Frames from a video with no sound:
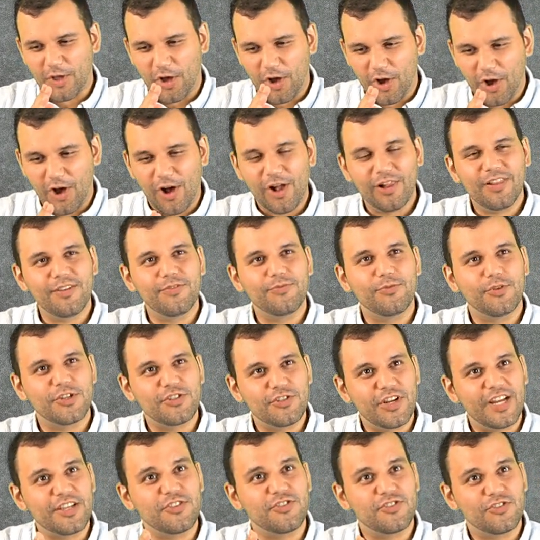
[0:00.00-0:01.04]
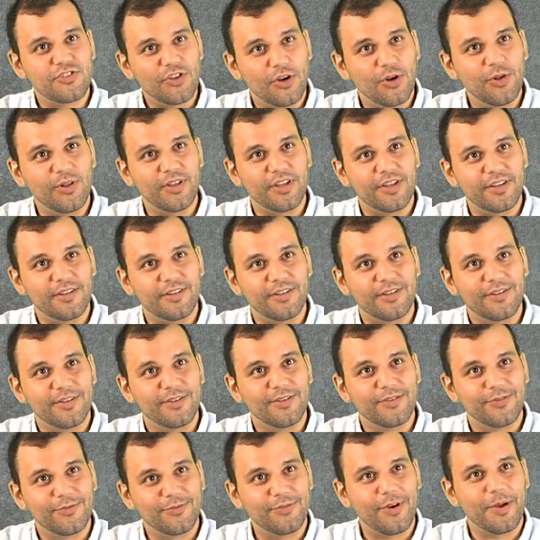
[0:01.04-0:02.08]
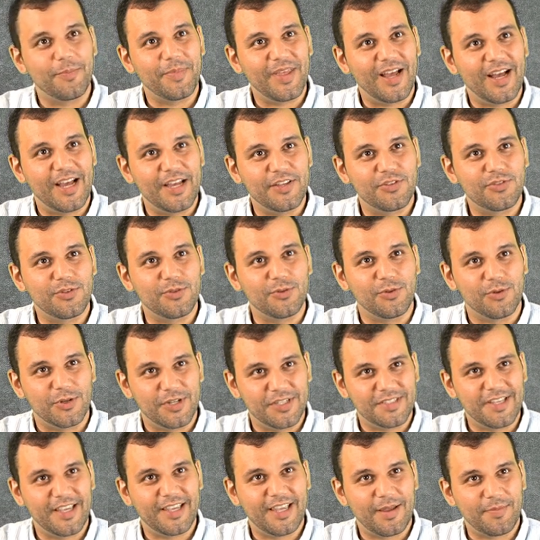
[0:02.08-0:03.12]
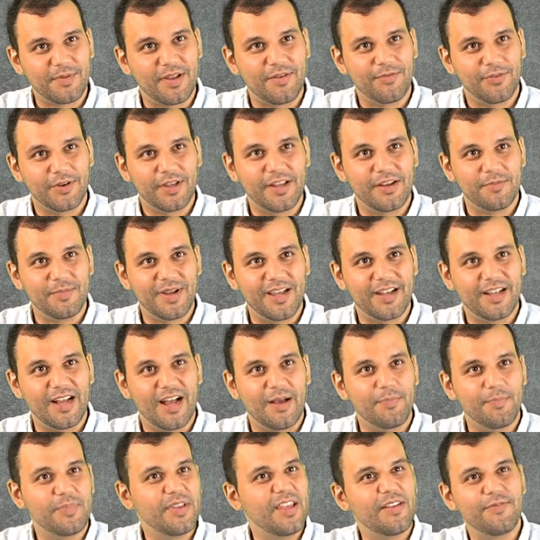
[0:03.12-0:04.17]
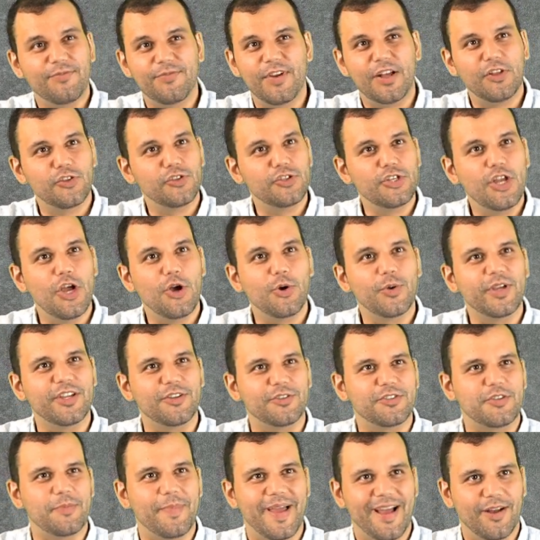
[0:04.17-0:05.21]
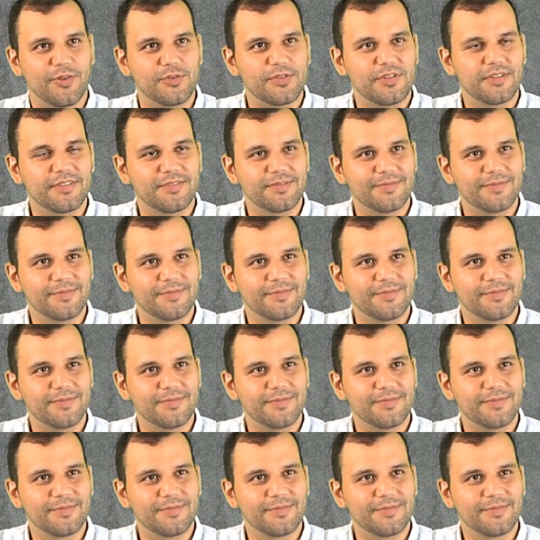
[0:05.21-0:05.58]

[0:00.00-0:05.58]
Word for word: All of which I'd stolen from the high school because I kept on forgetting my copy and felt no guilt about.